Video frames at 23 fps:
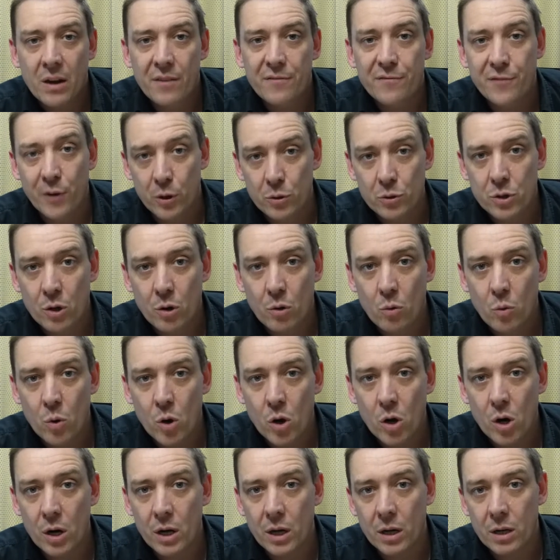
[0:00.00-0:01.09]
photo
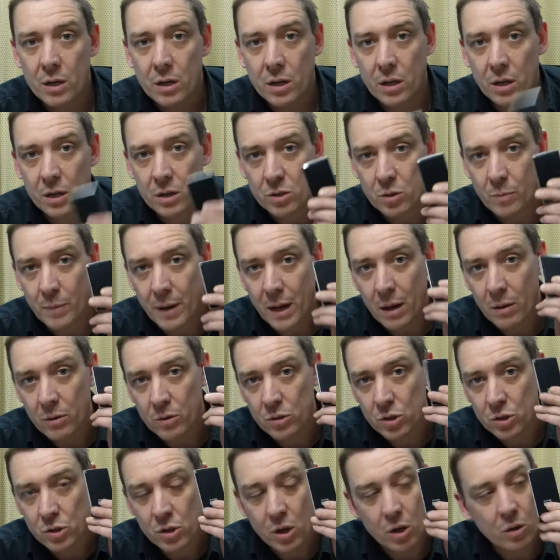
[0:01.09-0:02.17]
work, to be able to
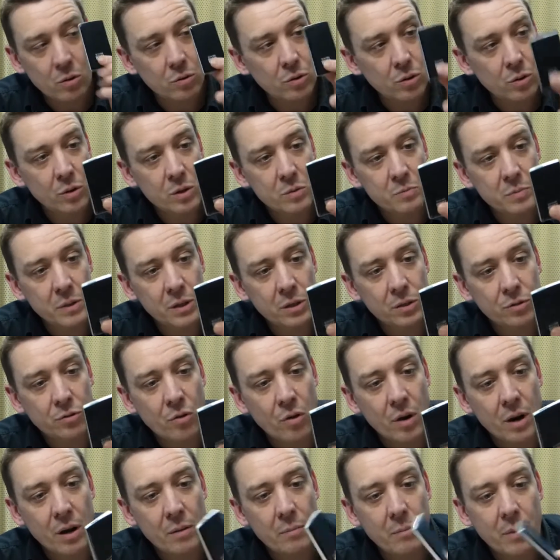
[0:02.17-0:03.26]
just go USB
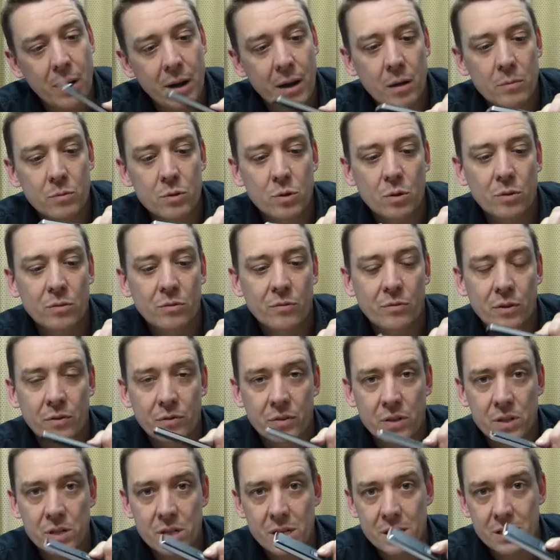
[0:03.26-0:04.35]
3 and back up
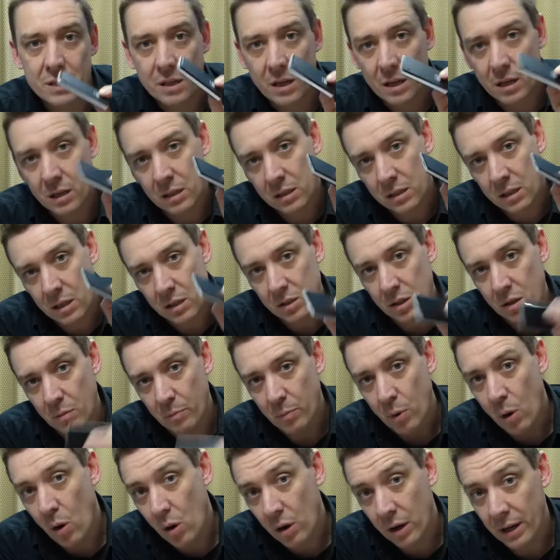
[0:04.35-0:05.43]
256 gigs into your
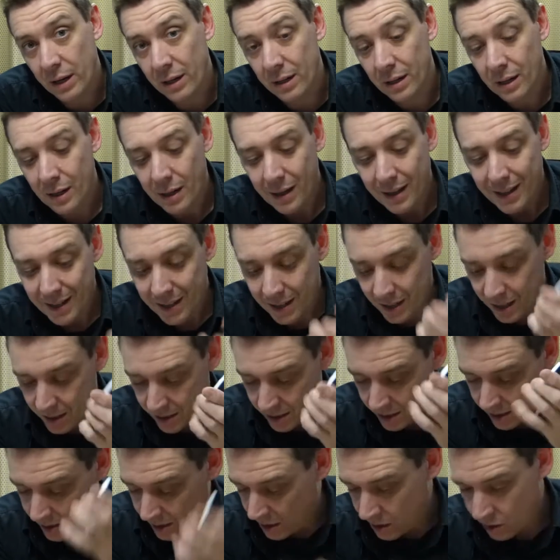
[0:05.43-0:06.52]
pocket
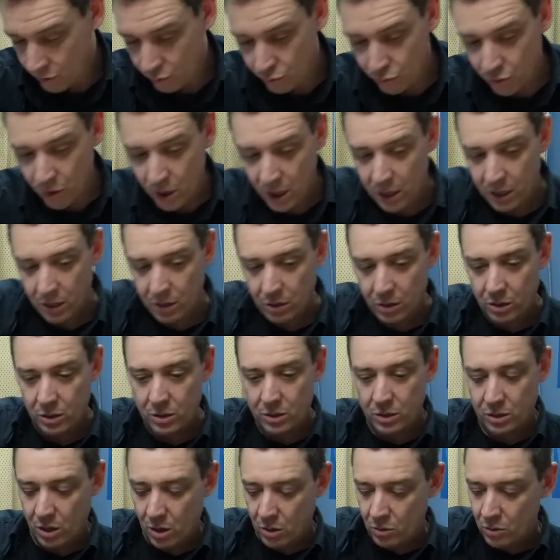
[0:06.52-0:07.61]
is really good.
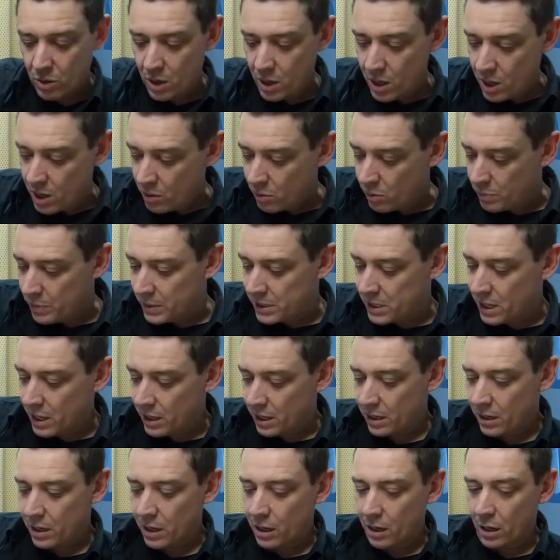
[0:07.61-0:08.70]
So we'll be
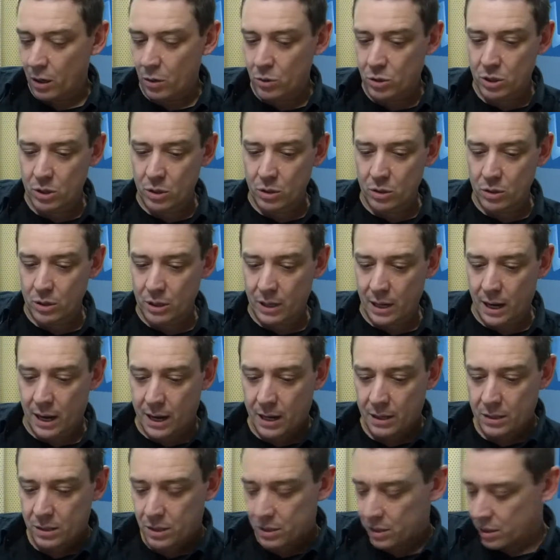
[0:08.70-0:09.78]
taking a closer look
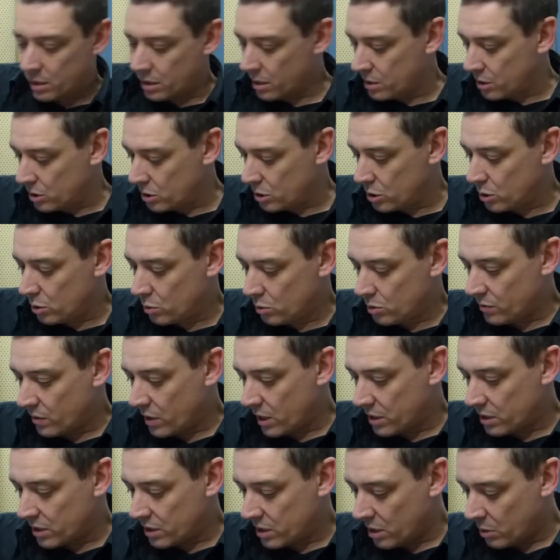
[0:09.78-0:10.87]
at the two
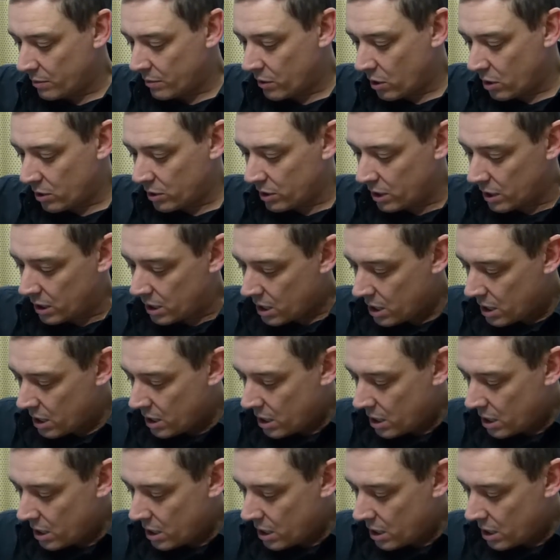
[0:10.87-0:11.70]
devices here. We've got the